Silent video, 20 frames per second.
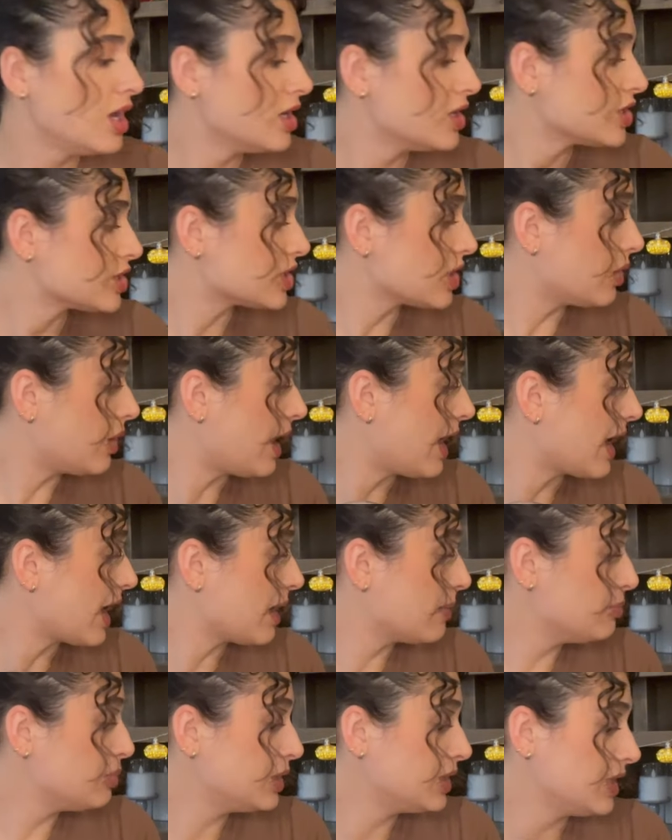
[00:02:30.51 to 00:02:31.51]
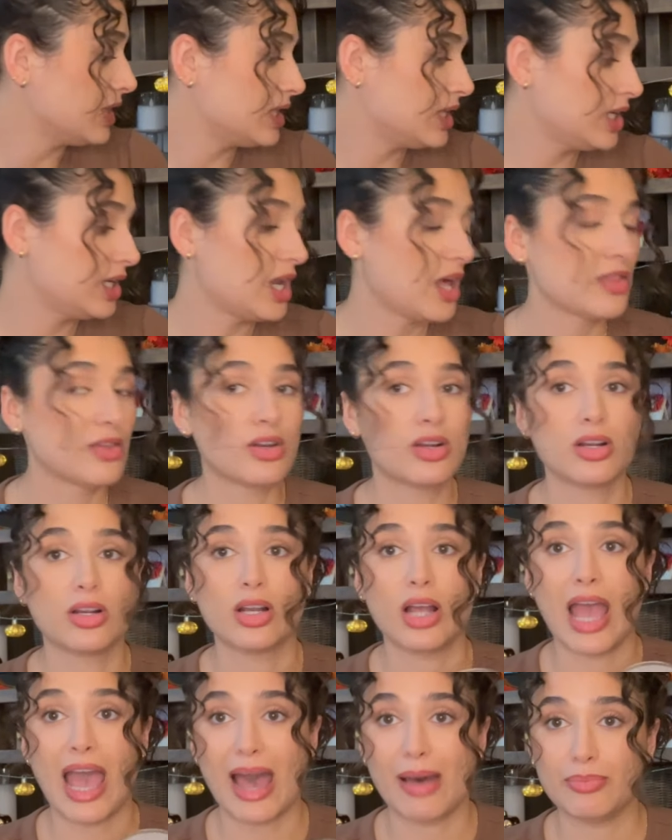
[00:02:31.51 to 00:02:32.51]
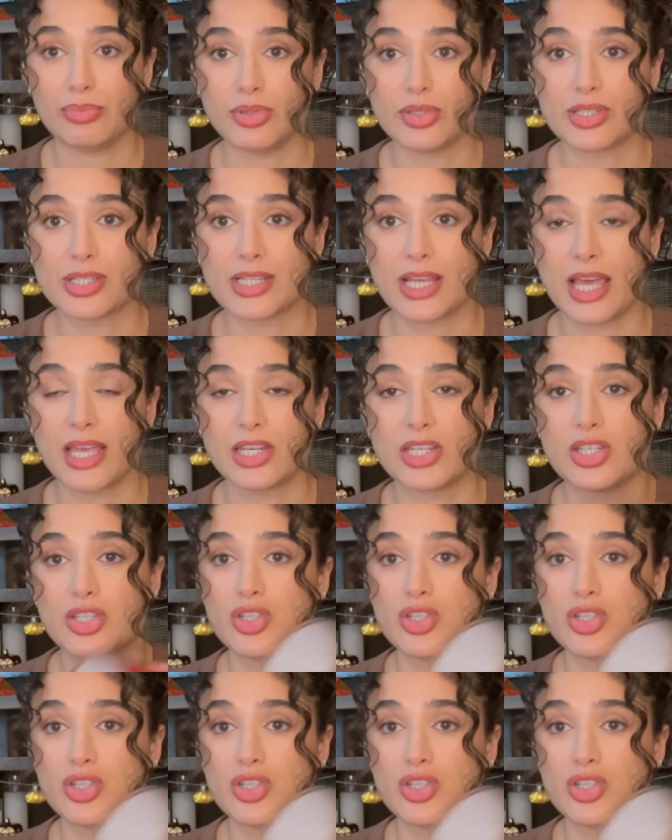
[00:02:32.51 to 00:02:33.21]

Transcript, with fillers: So I am putting in another apple scent